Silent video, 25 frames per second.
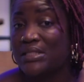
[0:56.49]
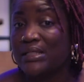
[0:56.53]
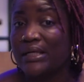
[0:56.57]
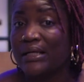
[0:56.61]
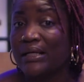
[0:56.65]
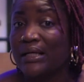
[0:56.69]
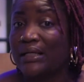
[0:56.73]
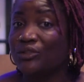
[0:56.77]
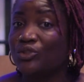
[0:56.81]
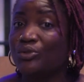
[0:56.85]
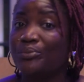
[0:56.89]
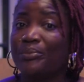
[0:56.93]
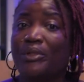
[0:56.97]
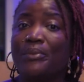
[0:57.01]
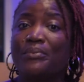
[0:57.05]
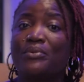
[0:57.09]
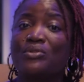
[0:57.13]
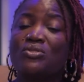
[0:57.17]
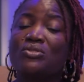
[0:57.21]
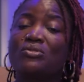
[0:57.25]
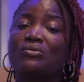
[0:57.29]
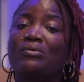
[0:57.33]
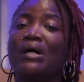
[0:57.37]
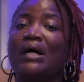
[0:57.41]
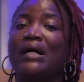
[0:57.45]
here, and you'll be able
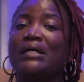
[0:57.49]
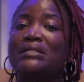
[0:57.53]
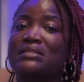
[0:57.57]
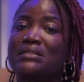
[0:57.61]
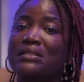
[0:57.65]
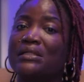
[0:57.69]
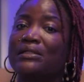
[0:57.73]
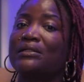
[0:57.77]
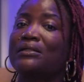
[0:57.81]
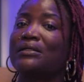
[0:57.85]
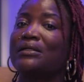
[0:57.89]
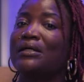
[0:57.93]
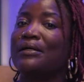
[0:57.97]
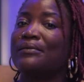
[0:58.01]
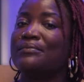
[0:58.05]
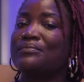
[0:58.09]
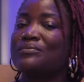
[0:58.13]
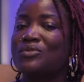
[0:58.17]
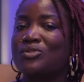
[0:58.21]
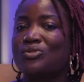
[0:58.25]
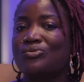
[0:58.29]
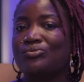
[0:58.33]
to answer uh,